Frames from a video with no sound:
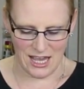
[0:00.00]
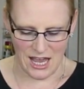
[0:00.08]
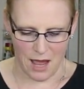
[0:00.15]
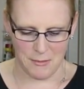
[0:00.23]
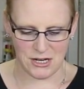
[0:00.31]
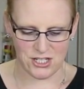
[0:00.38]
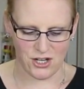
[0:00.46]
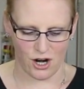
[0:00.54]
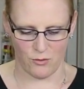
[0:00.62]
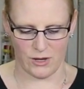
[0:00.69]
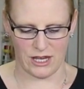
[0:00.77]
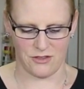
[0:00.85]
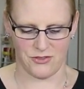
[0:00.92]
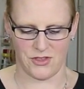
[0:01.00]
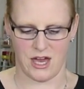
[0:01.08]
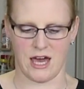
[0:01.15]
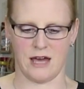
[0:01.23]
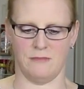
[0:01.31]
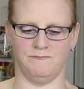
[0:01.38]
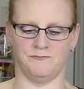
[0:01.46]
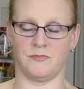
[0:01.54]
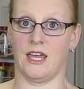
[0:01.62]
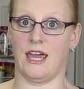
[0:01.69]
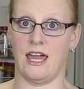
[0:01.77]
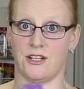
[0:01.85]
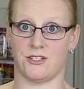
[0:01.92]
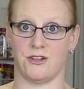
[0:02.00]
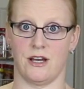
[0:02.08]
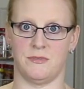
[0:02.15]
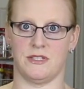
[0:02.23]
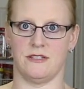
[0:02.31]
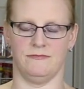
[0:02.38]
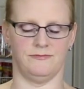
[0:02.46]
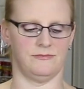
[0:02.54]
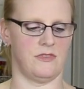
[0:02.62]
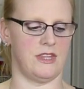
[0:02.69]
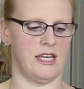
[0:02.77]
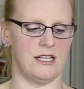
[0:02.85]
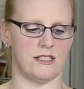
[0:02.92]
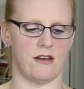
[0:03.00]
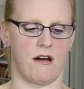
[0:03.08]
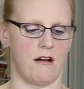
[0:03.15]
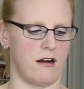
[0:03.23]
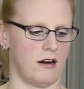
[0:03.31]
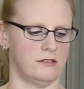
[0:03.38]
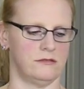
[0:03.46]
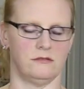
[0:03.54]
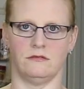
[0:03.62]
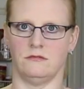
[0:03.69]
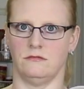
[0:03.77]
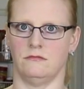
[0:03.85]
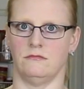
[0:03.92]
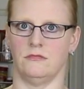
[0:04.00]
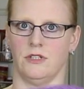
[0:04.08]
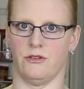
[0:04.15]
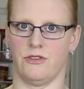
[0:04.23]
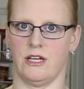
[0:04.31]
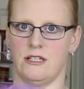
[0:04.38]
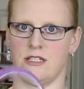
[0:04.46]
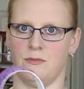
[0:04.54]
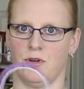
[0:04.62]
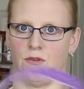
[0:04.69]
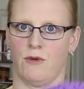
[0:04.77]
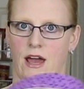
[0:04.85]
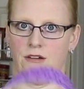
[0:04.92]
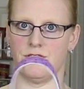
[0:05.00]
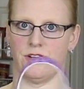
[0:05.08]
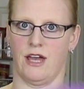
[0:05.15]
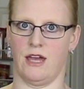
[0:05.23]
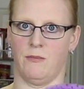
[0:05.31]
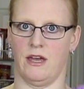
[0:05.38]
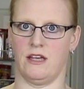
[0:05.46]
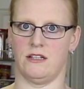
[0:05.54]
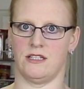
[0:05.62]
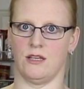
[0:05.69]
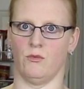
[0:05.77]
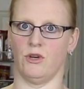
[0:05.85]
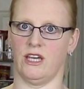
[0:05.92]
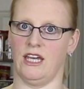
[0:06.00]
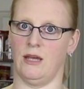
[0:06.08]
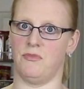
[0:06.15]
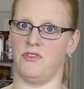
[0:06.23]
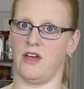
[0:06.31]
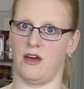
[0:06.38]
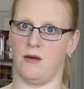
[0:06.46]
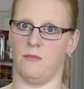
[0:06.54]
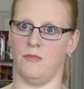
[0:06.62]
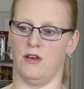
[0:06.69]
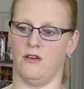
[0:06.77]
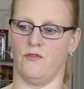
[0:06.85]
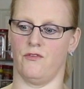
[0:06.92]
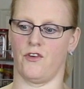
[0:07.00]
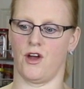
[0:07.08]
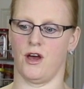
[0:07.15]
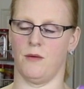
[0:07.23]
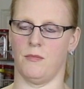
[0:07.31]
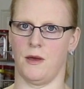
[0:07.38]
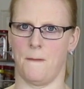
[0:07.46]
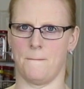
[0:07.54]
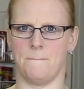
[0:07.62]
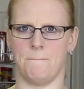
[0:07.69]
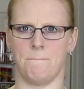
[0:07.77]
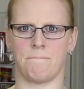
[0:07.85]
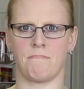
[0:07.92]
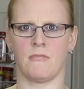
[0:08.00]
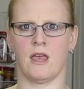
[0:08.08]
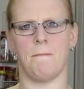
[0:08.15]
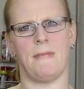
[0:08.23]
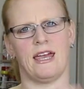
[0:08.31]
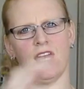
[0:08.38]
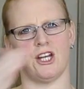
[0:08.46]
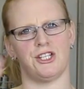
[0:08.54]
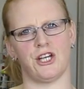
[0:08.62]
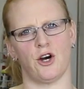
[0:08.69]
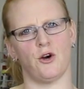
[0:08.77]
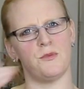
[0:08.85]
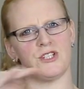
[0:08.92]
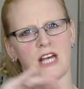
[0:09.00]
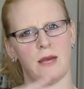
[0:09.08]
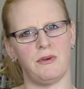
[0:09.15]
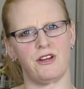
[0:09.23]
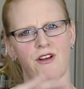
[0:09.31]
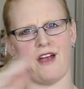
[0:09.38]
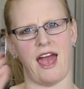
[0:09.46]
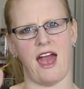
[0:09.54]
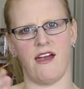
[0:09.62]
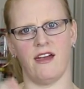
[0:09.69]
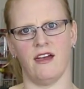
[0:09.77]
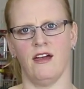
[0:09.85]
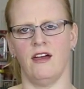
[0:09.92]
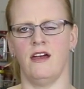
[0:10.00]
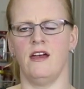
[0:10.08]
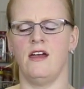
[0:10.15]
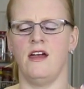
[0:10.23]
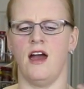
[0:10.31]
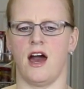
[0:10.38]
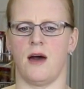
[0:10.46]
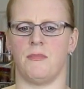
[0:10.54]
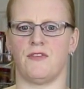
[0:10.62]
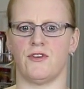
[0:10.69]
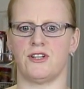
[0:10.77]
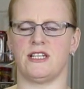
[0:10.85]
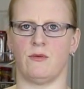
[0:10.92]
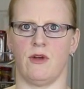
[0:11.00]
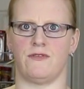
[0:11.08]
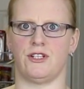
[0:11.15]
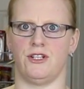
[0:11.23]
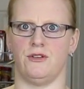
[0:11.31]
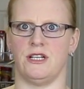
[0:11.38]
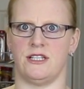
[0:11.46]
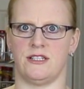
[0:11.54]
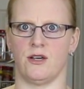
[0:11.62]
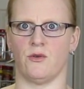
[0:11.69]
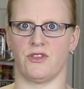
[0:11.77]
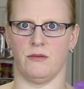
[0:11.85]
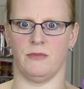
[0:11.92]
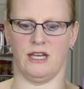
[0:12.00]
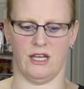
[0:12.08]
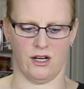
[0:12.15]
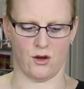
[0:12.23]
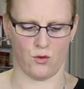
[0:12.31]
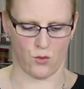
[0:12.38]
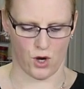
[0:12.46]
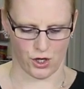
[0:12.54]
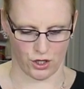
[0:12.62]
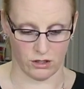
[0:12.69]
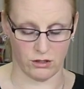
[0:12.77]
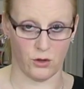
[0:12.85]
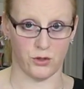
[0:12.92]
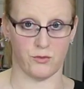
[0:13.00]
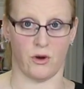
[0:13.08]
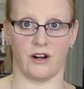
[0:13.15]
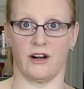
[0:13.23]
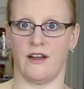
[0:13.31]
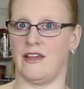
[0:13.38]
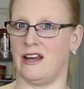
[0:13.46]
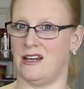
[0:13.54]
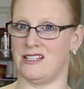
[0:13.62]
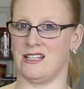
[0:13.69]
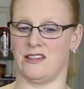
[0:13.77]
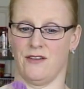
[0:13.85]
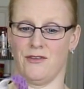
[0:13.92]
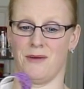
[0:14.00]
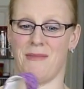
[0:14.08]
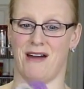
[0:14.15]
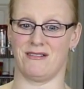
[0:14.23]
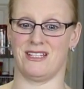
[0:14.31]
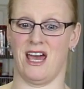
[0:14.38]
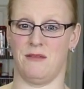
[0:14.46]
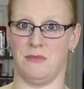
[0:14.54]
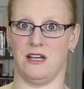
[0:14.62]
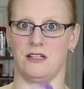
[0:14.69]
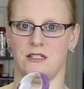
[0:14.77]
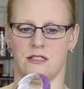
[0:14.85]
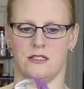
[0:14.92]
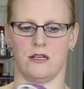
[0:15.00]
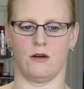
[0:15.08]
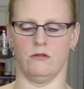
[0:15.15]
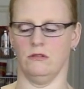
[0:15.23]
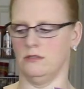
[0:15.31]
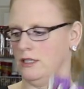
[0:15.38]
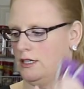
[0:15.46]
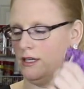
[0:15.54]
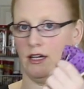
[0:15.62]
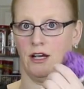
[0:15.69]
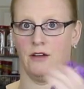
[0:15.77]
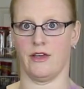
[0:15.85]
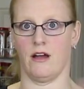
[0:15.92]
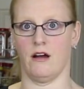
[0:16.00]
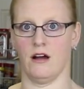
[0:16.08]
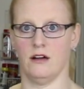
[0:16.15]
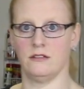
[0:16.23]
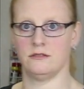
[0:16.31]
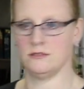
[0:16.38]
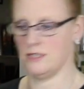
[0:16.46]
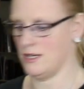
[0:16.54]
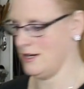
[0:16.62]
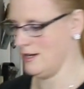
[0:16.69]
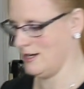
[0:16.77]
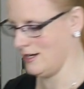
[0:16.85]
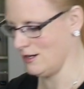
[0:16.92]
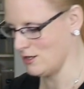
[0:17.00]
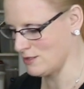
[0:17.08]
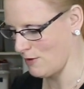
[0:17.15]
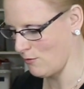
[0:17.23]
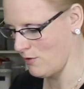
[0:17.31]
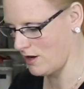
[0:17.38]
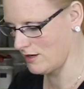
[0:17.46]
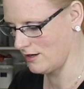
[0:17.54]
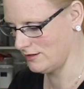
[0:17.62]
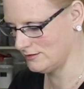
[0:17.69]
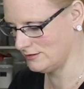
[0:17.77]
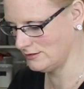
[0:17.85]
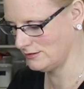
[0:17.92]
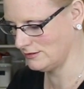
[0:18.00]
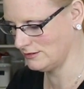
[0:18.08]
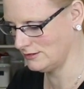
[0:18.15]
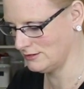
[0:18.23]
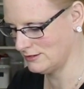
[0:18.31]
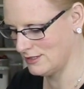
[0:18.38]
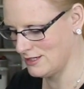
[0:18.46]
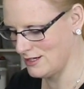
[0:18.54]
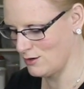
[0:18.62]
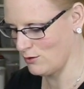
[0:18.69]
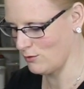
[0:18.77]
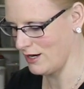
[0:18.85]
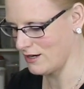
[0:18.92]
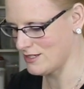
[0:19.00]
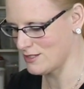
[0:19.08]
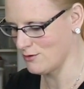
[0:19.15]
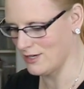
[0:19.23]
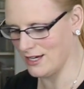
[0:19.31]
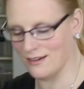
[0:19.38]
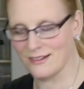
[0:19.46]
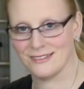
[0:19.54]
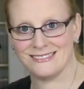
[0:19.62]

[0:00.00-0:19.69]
I'm going to start with cake strips. These are little things to put around your cake pans that will keep them from making a dome shape in your cake. But the first thing we have to do is soak them in water, cold water, and they need to sit there for about 10 minutes. So here they are. Here's my water. We are soaking.